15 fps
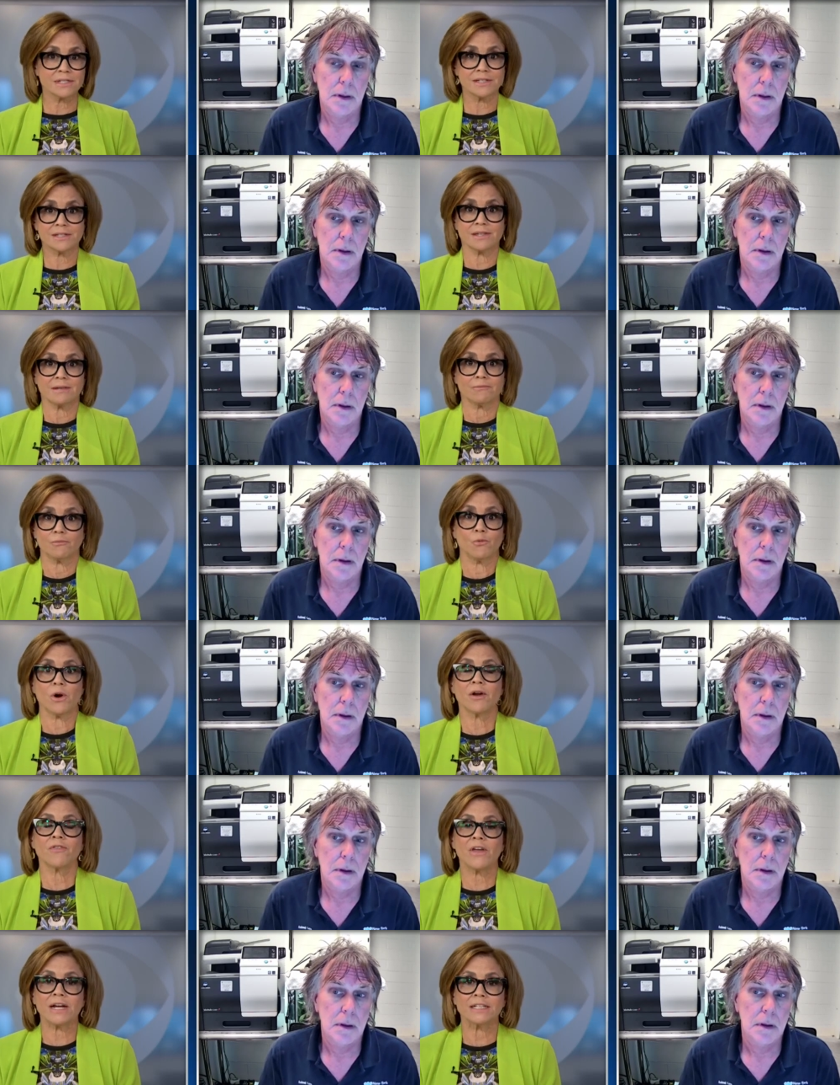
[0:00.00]
Speaker 1: is
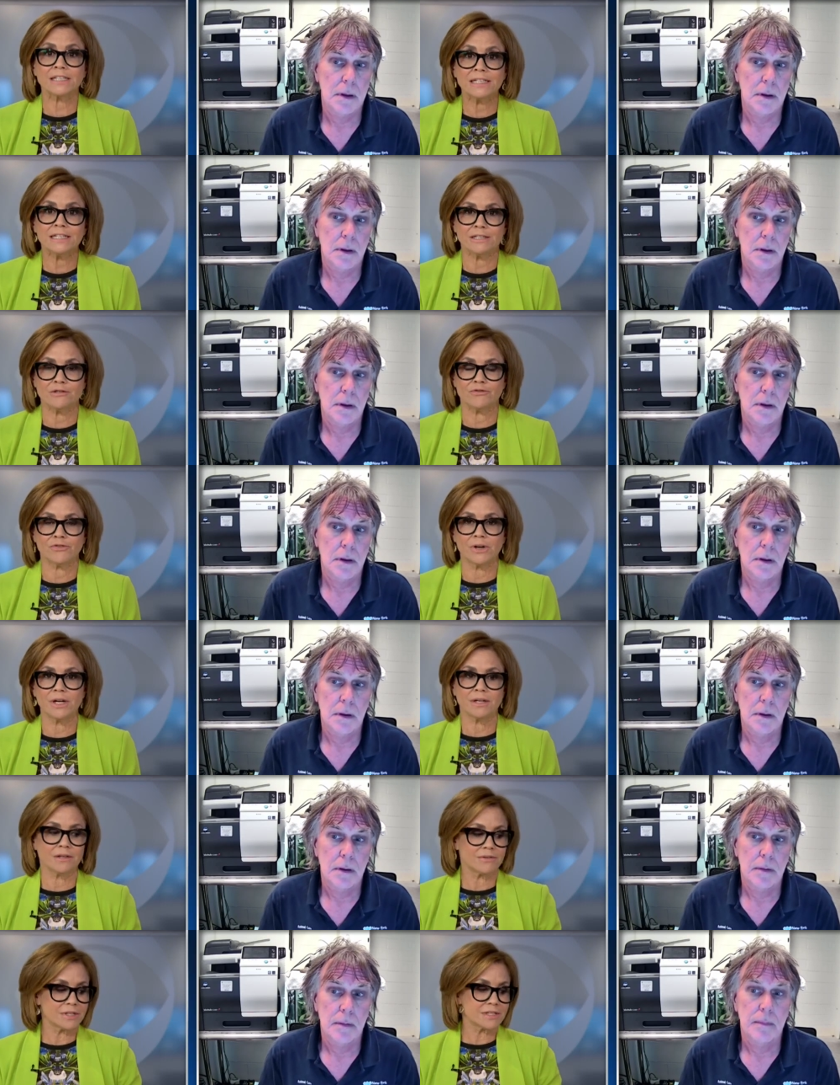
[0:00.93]
where they live.
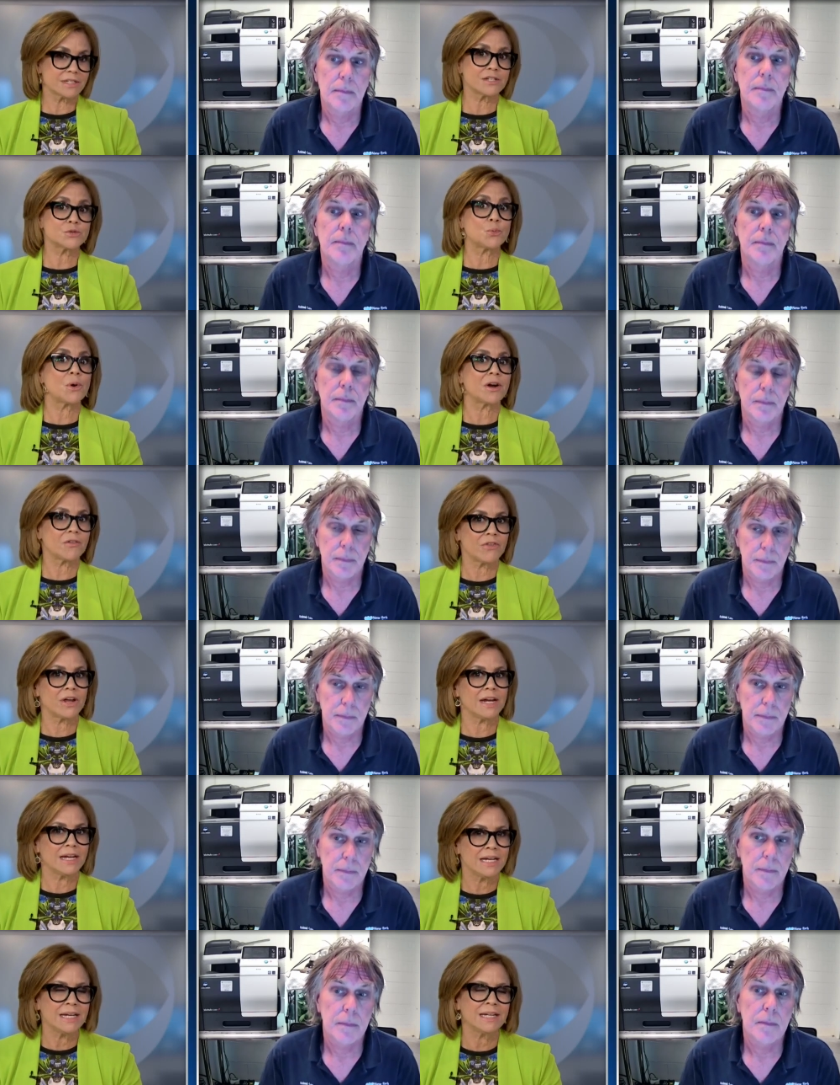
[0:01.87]
Uh, this is where
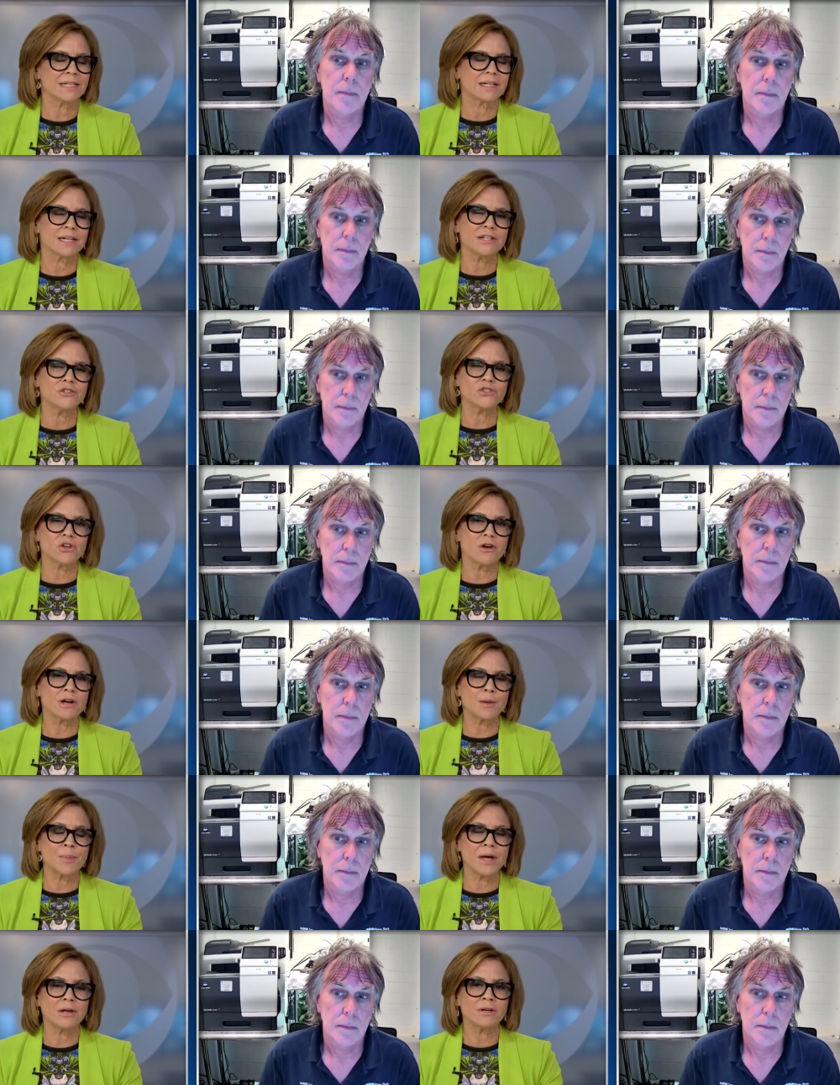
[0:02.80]
they eat. Can you talk
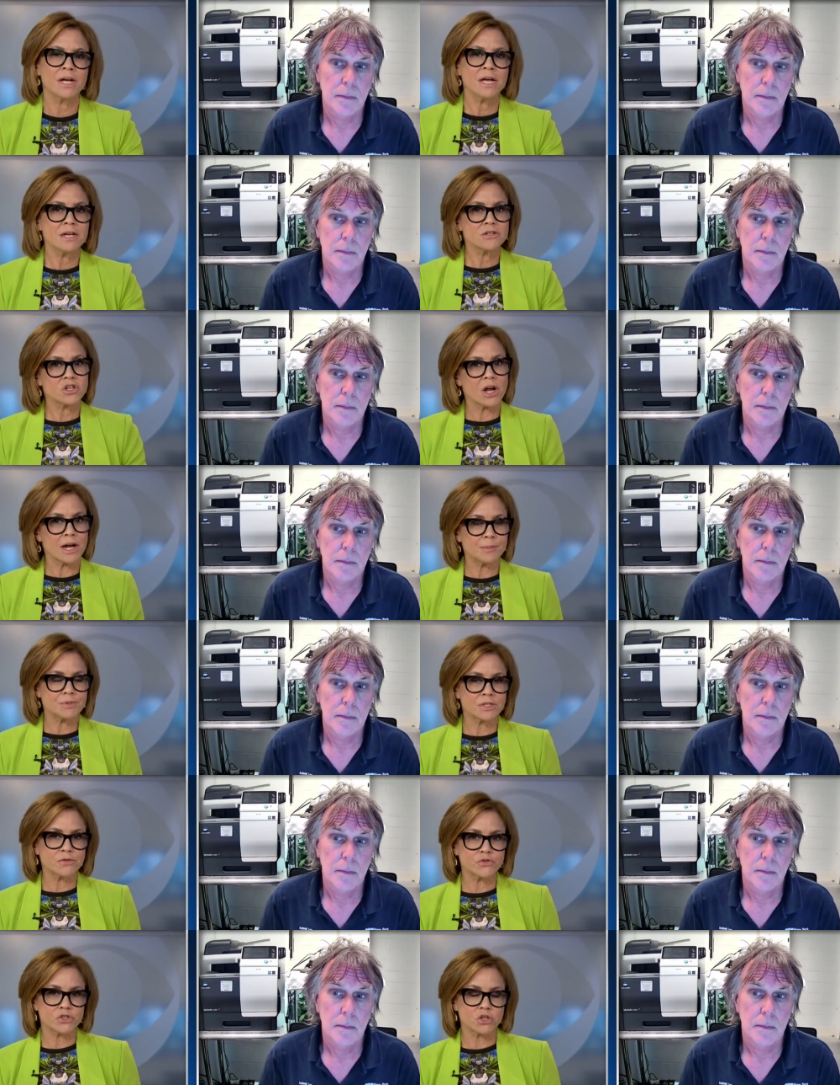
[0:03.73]
about types
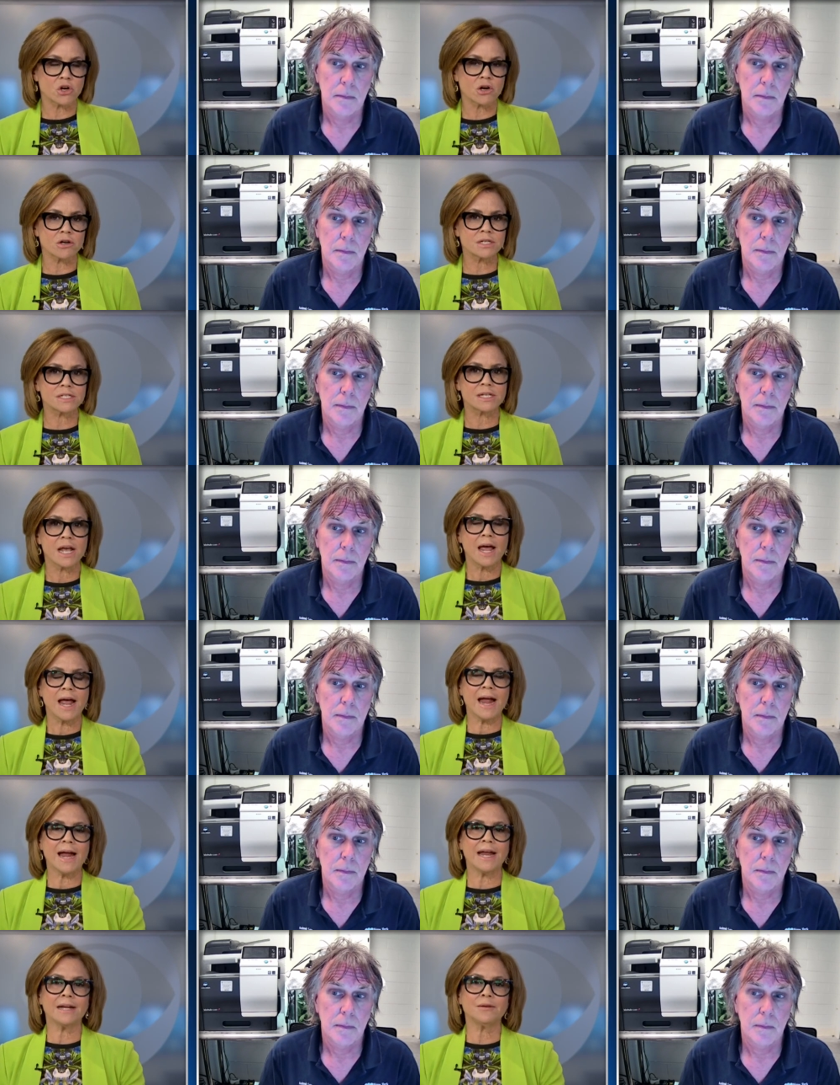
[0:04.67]
of sharks
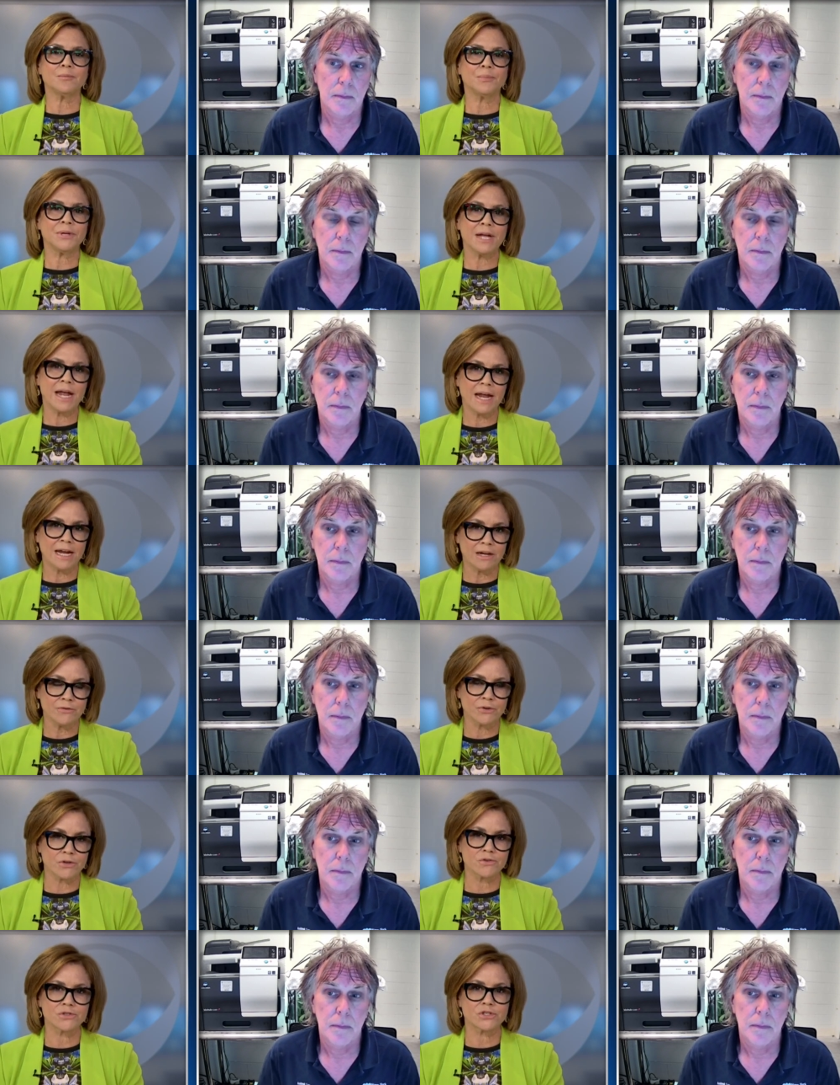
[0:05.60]
and
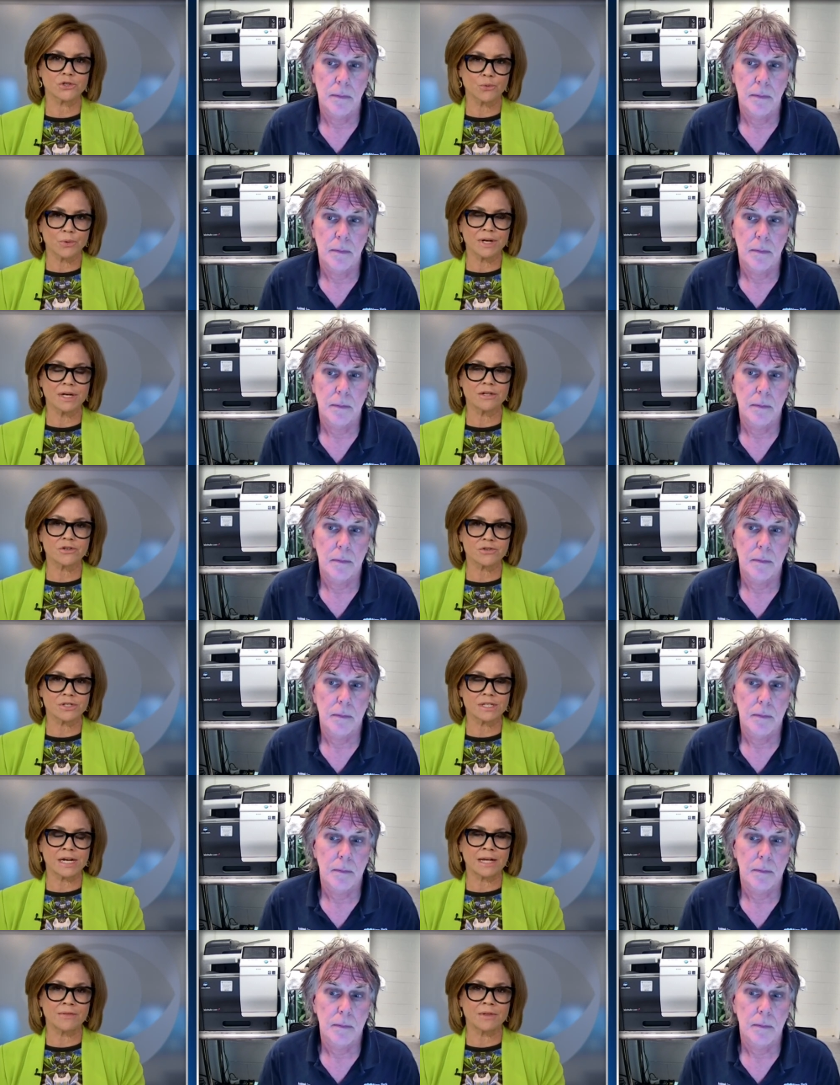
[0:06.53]
behaviors so we
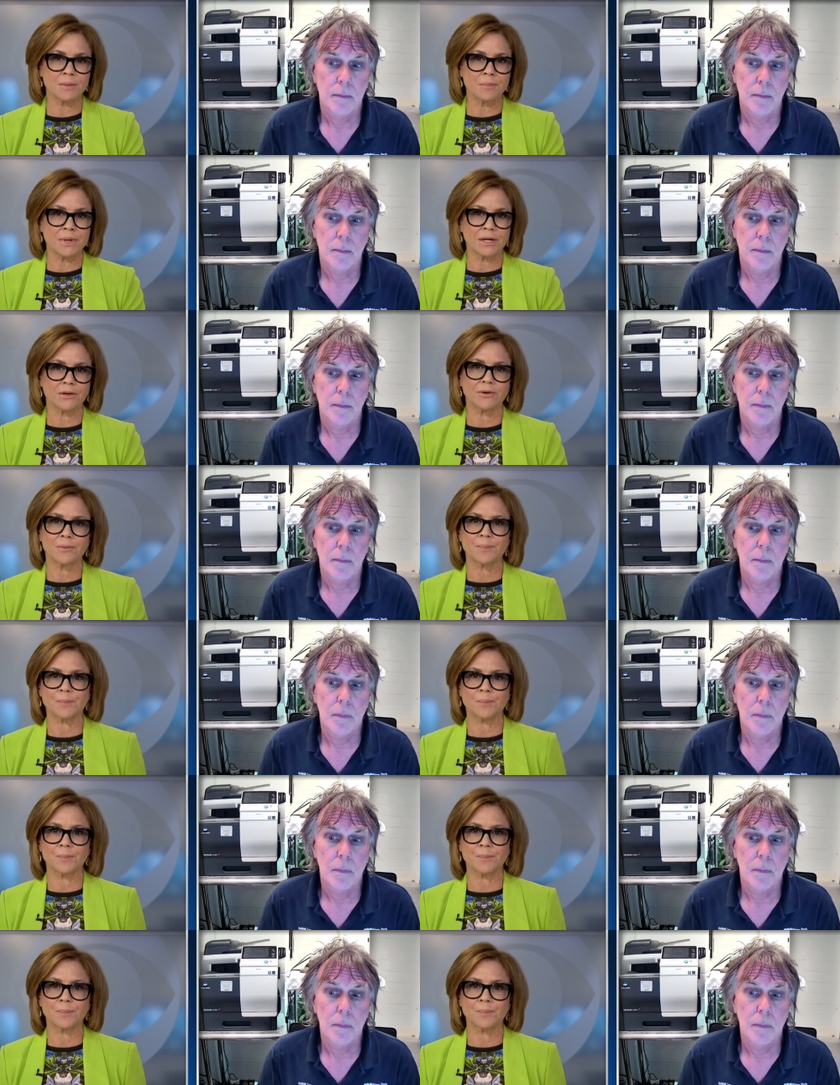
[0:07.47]
understand them better?